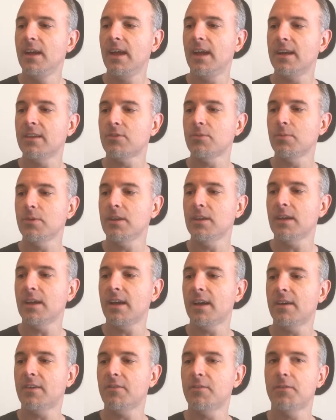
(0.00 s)
as we
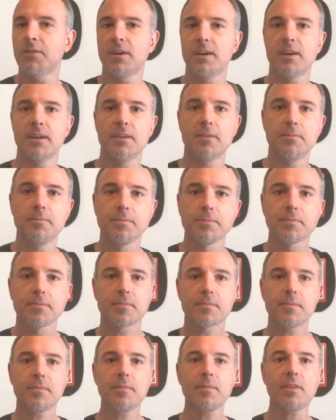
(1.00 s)
have uh,
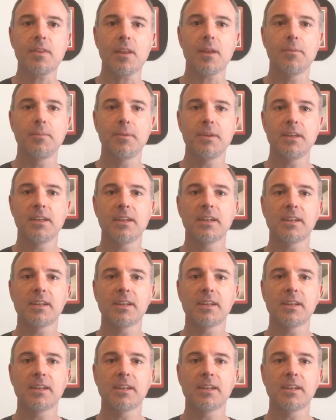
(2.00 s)
been